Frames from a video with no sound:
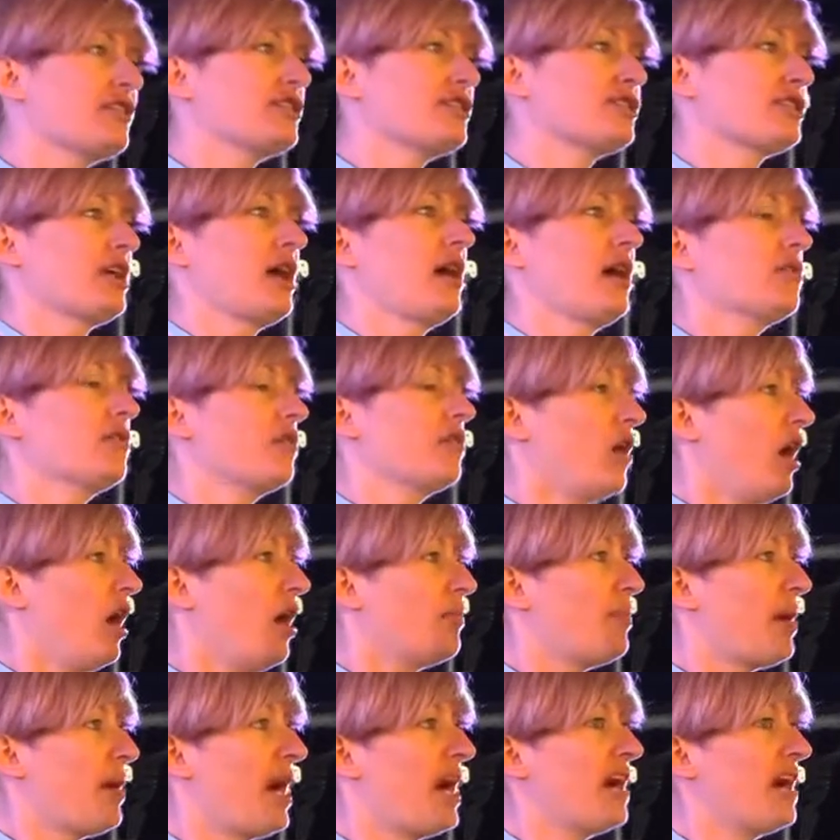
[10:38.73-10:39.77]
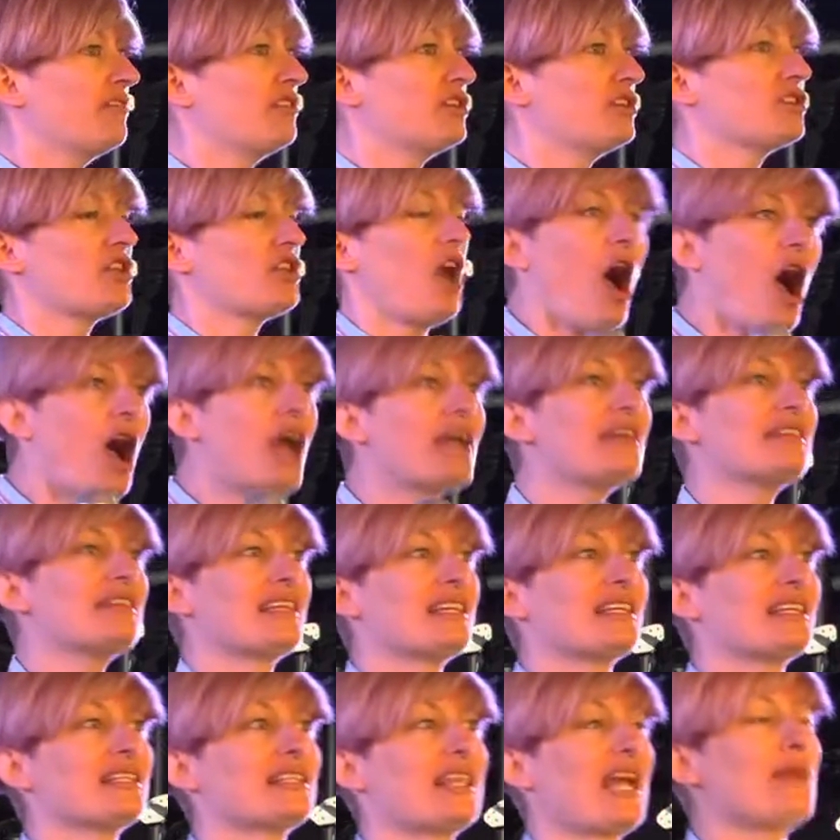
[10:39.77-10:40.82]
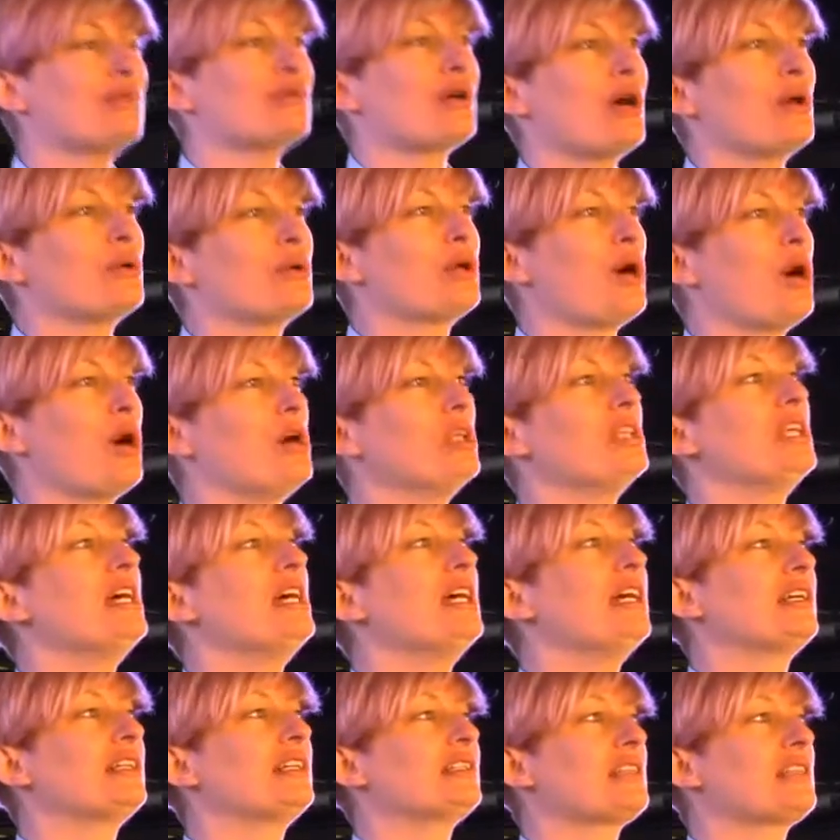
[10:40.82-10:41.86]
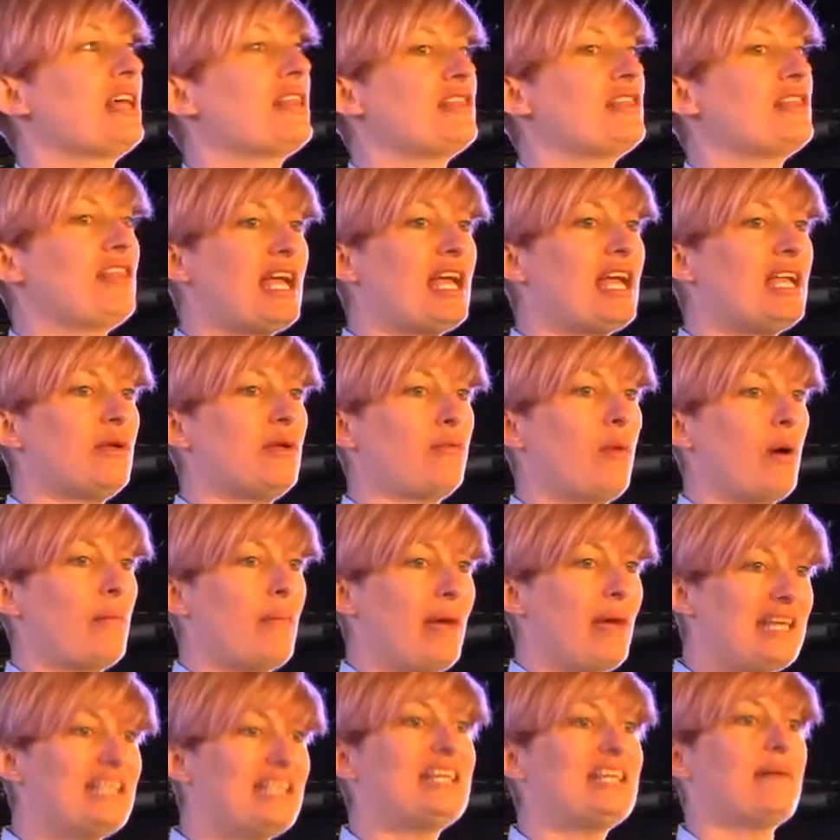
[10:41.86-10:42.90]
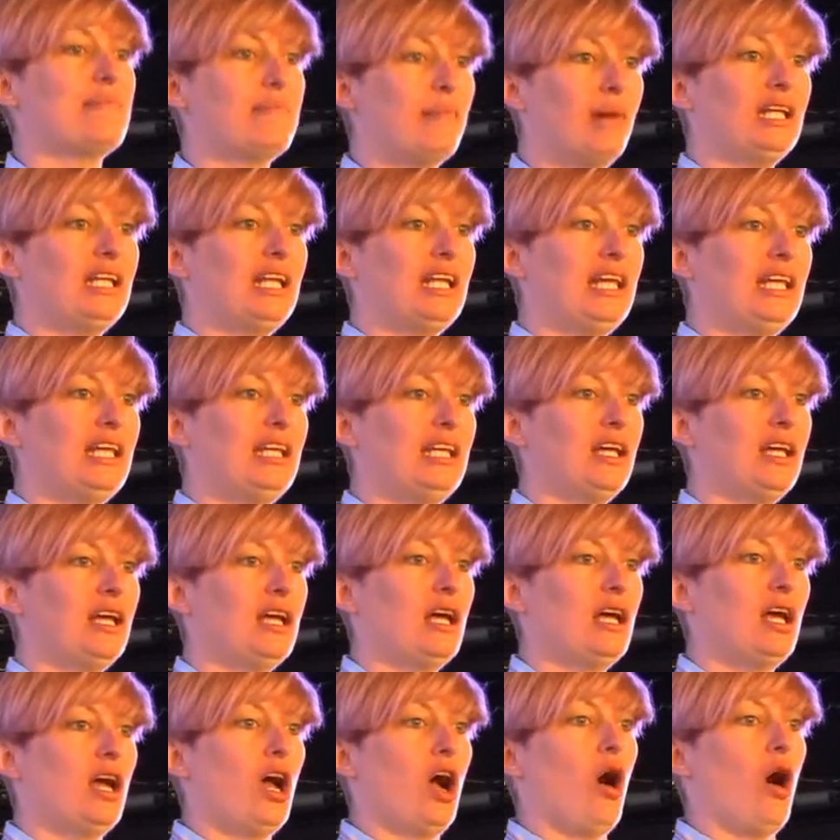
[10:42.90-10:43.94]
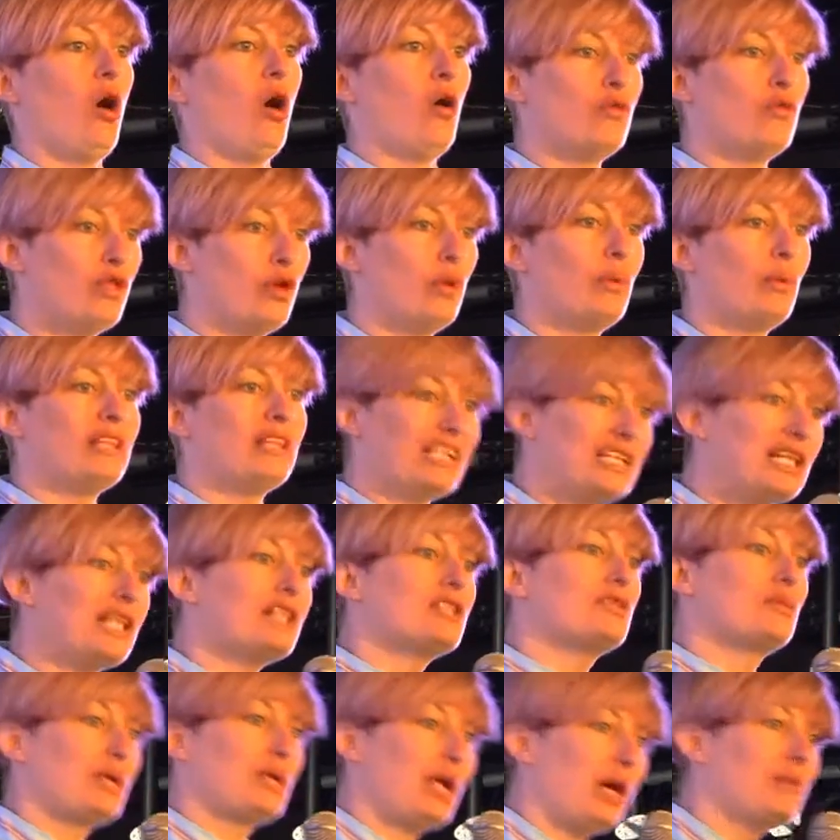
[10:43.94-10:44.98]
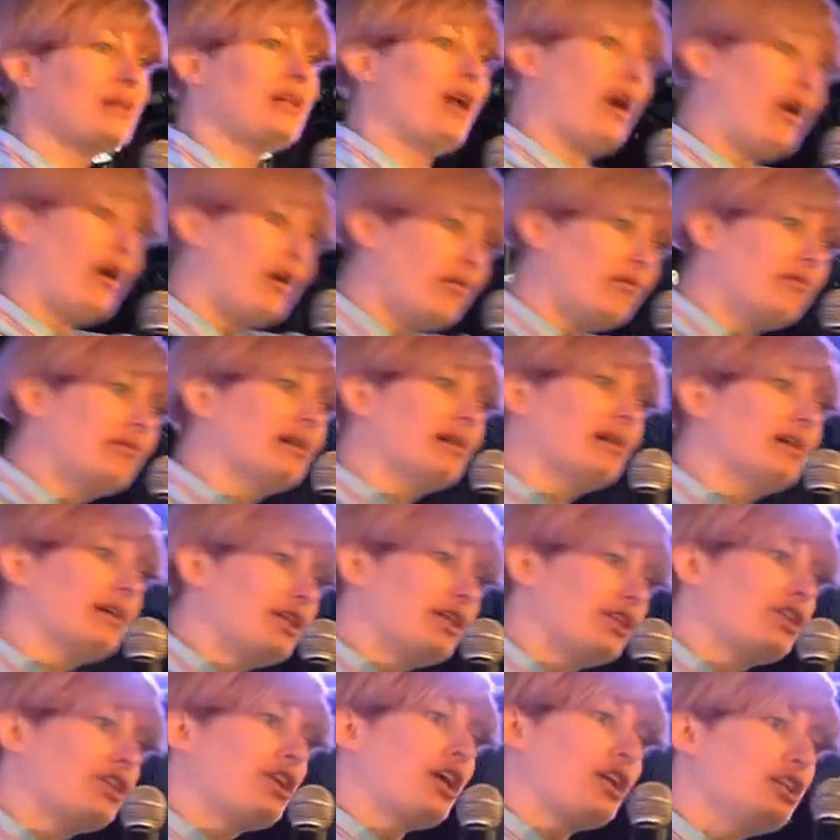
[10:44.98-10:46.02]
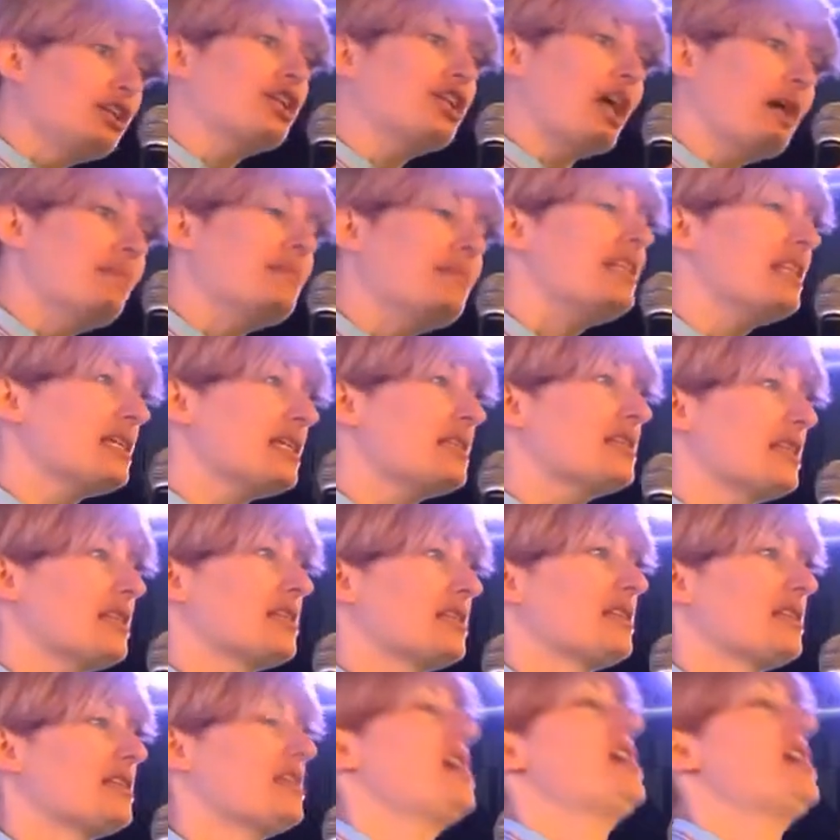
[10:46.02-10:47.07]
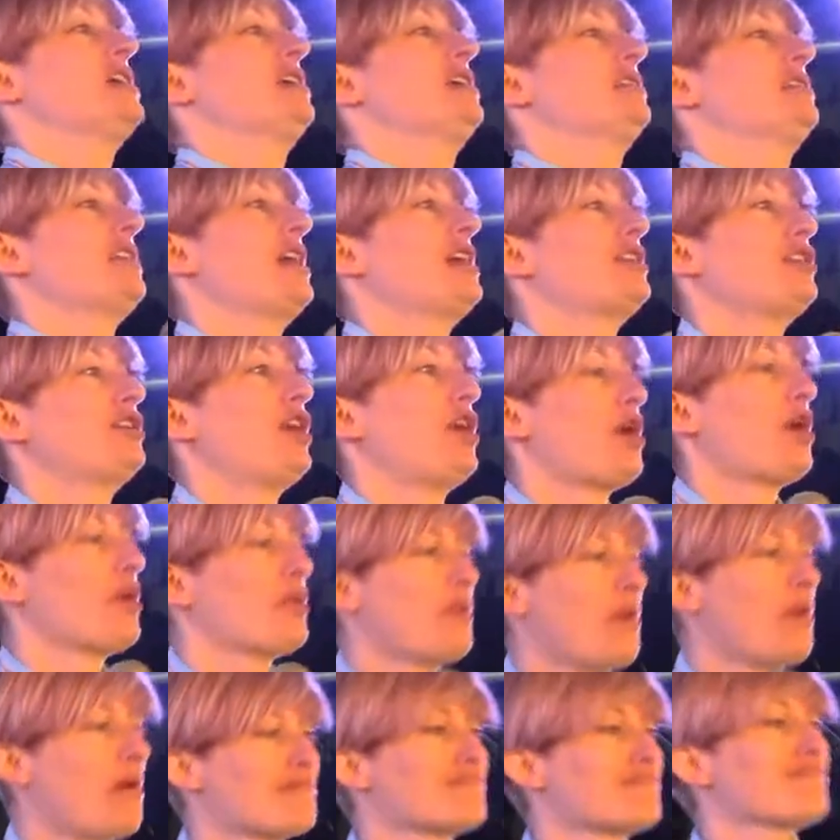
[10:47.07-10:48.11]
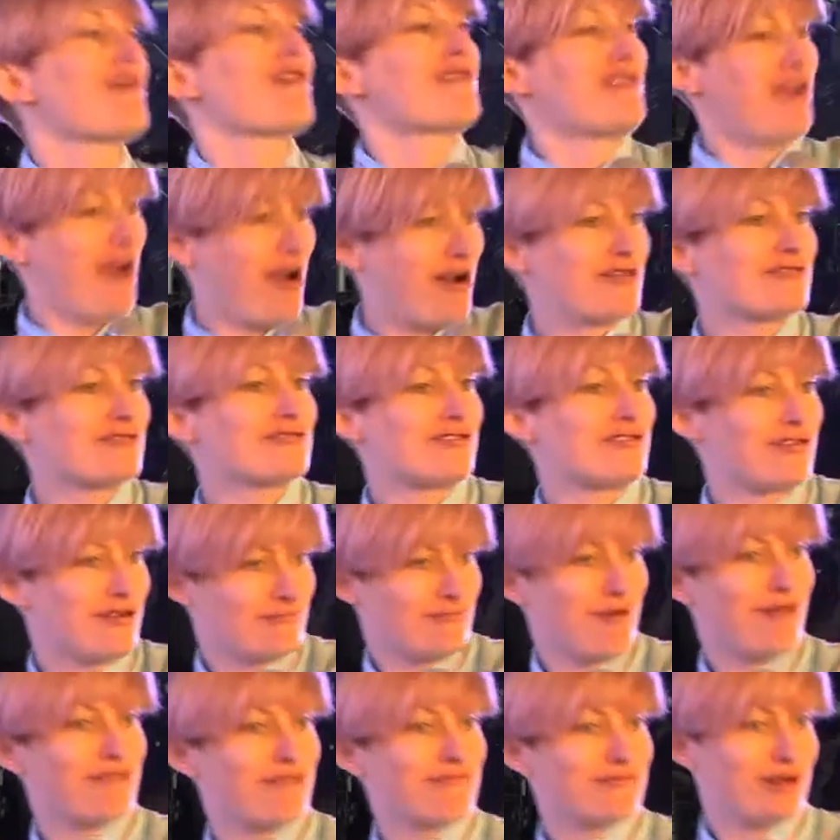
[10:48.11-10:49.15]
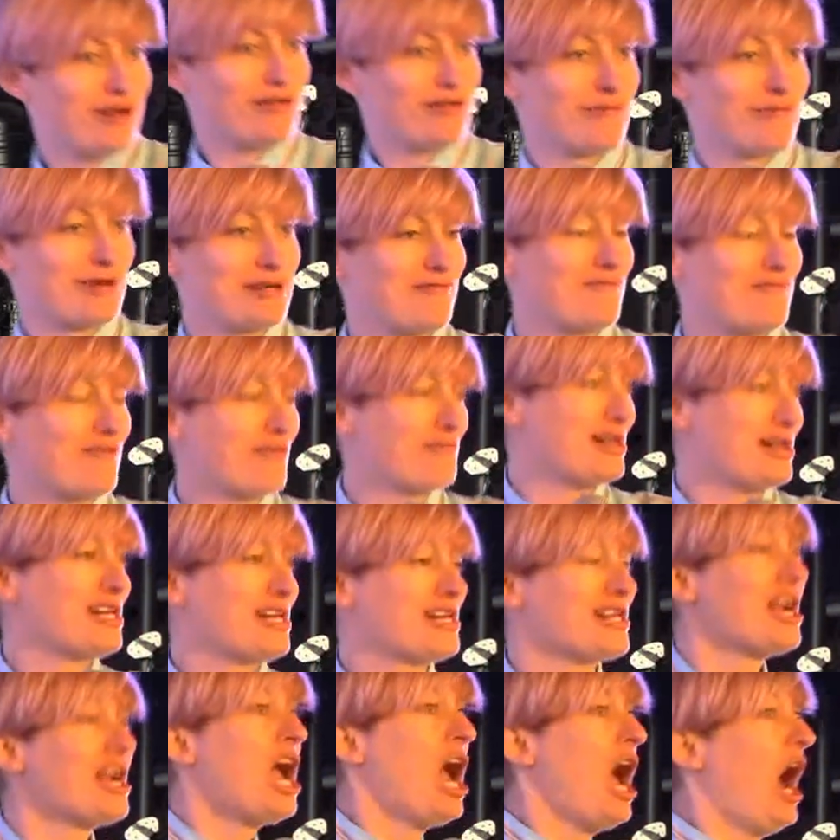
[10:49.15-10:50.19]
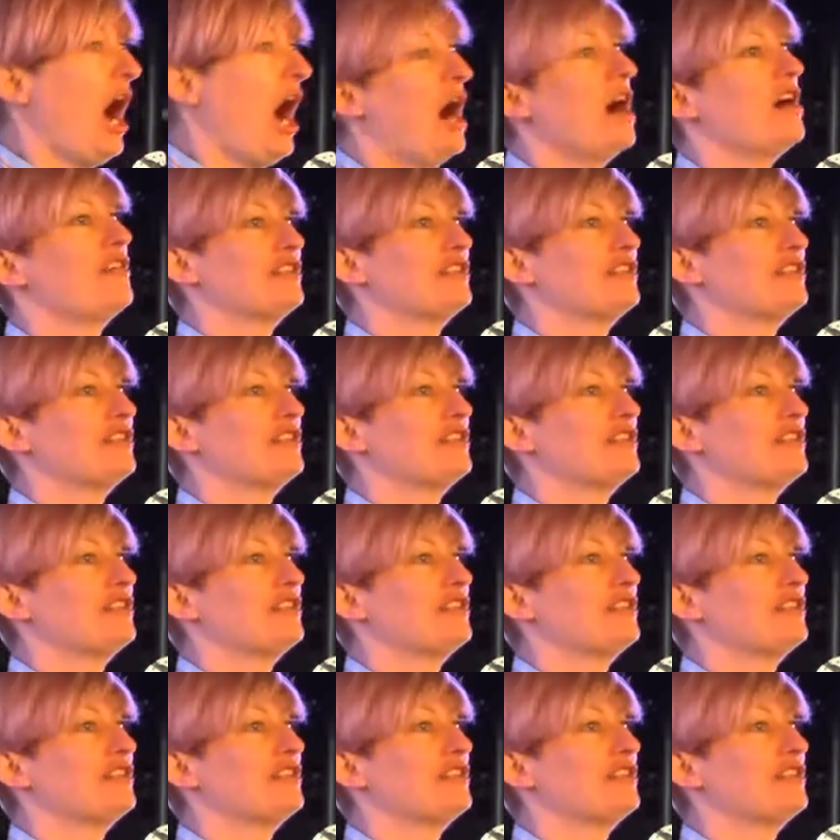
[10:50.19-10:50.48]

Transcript: girl, her parents, I think they were alcoholics, and they were making money on when the kids were going, oh, can you get me this, this, and this? They'd go, oh, yes, and a little bit for me. I think